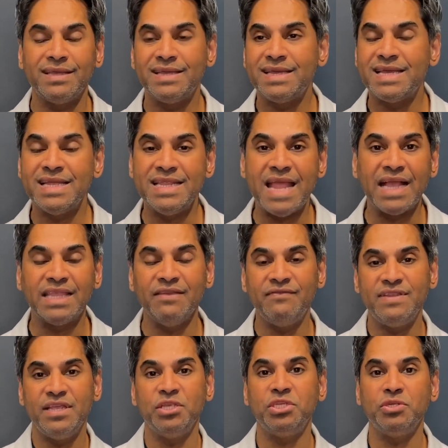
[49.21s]
connective
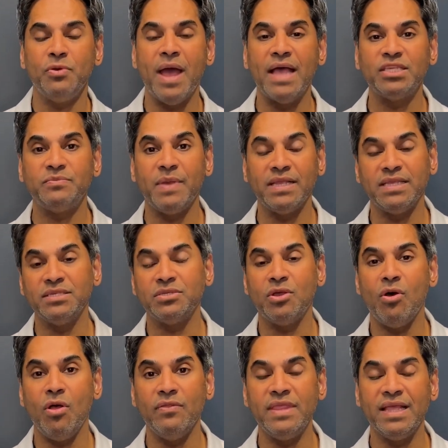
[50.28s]
tissue aspect is
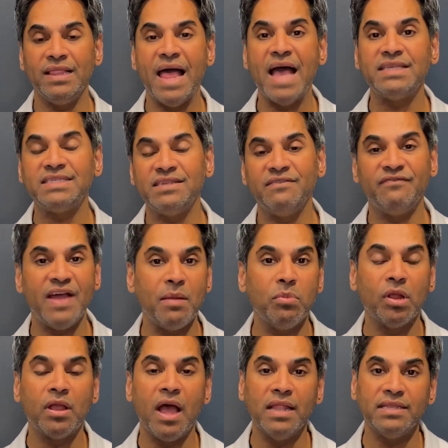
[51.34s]
called the elastin fiber
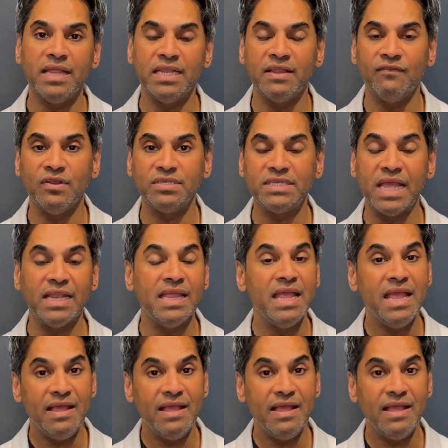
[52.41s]
content of our skin.